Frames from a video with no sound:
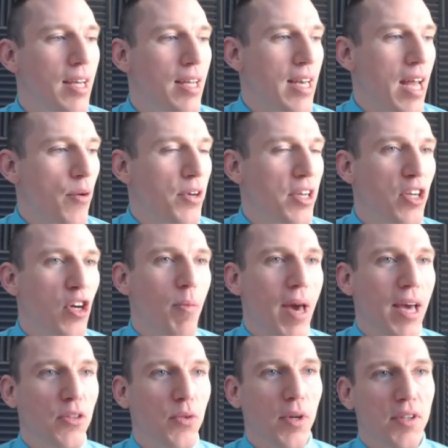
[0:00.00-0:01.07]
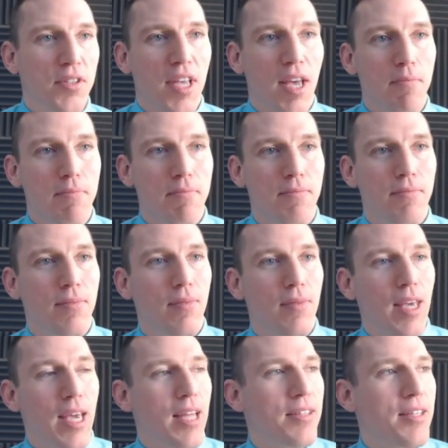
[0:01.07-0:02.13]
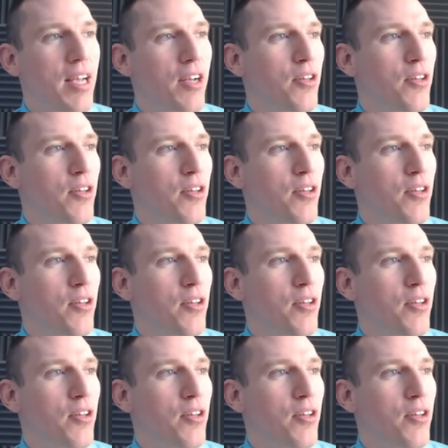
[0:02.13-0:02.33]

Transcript: Now we can go back to our SIEM and take a